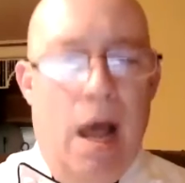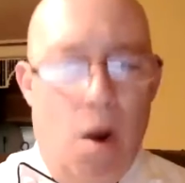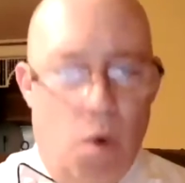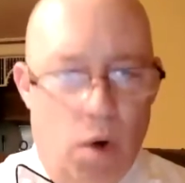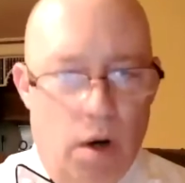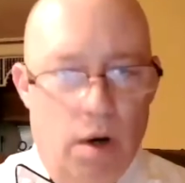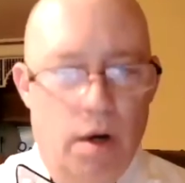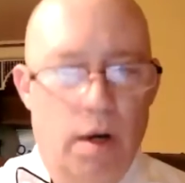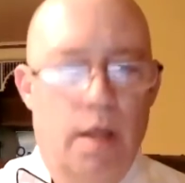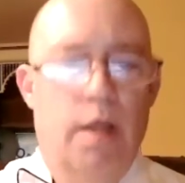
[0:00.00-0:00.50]

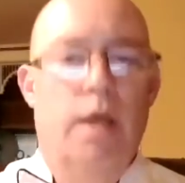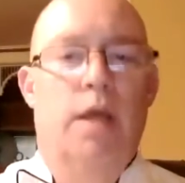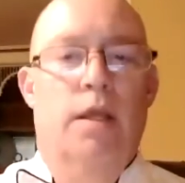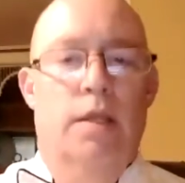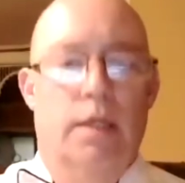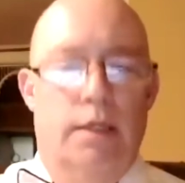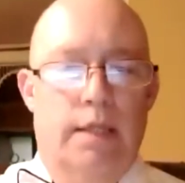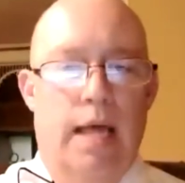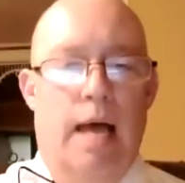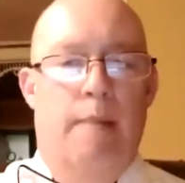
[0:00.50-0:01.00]
hour
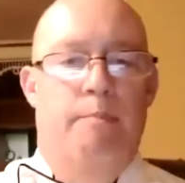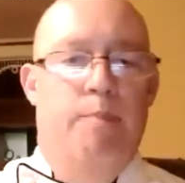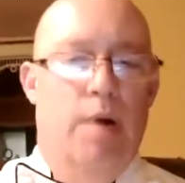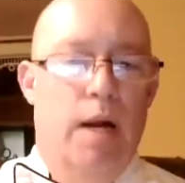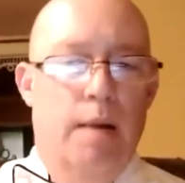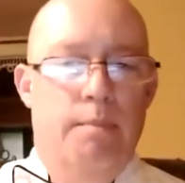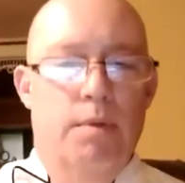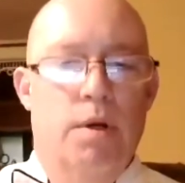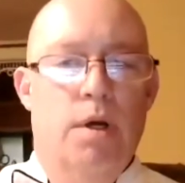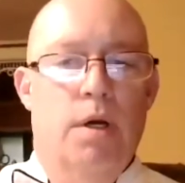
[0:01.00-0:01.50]
that
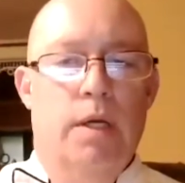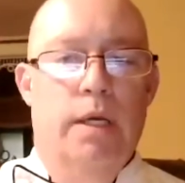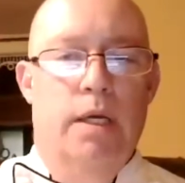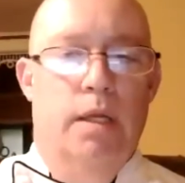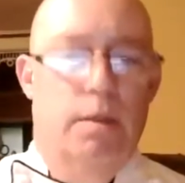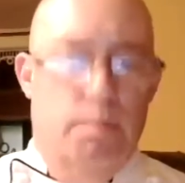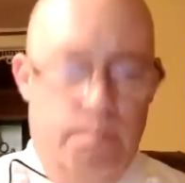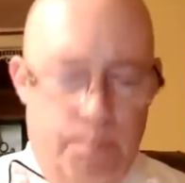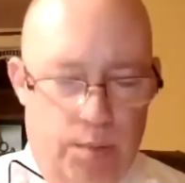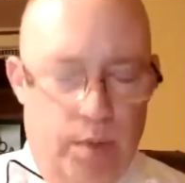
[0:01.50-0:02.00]

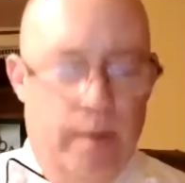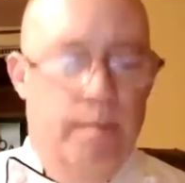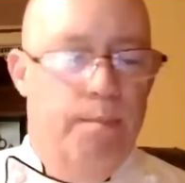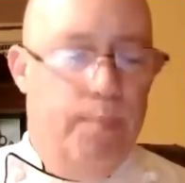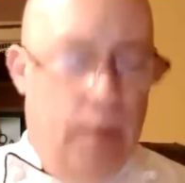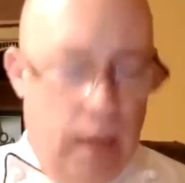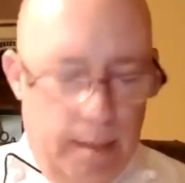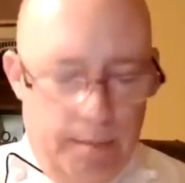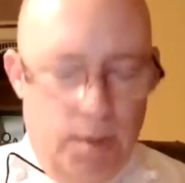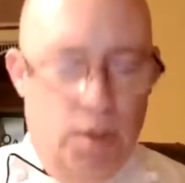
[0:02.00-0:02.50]

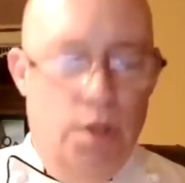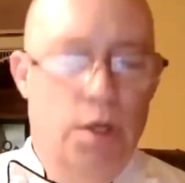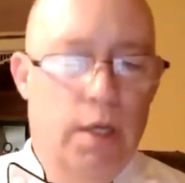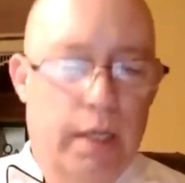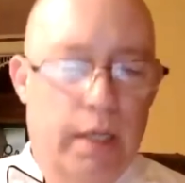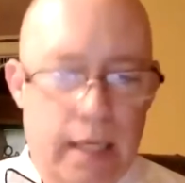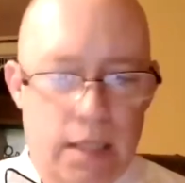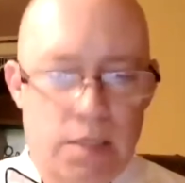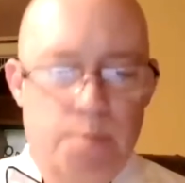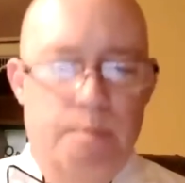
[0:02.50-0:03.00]
prep
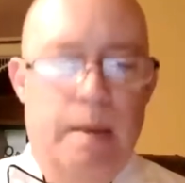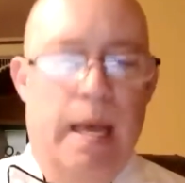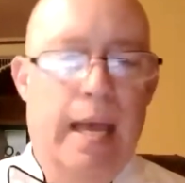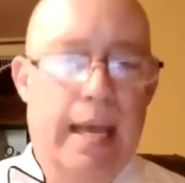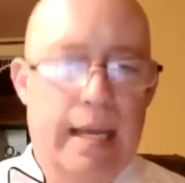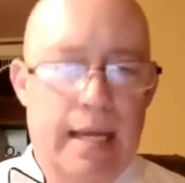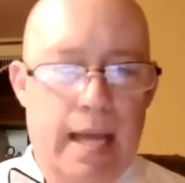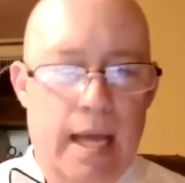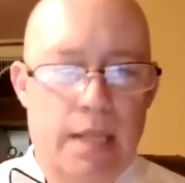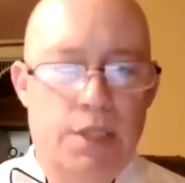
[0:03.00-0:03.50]
cook gets
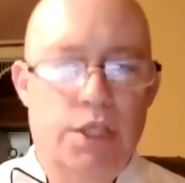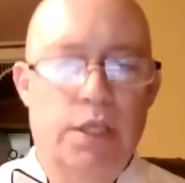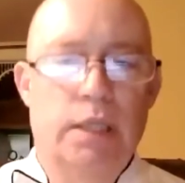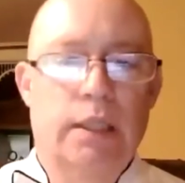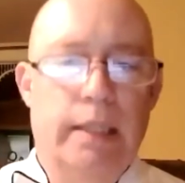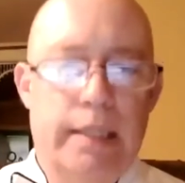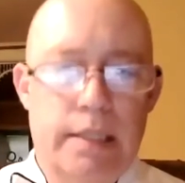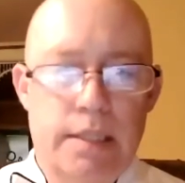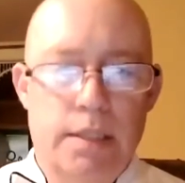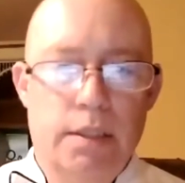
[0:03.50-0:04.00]
paid at
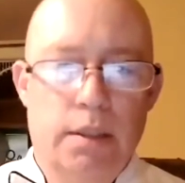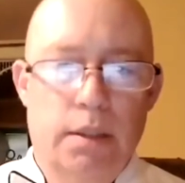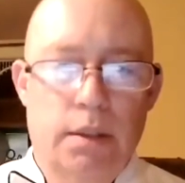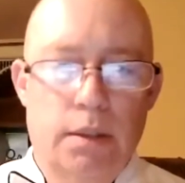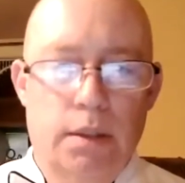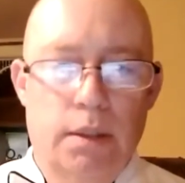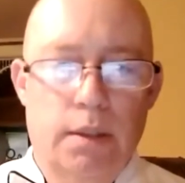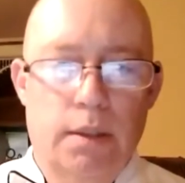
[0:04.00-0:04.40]
Chili's.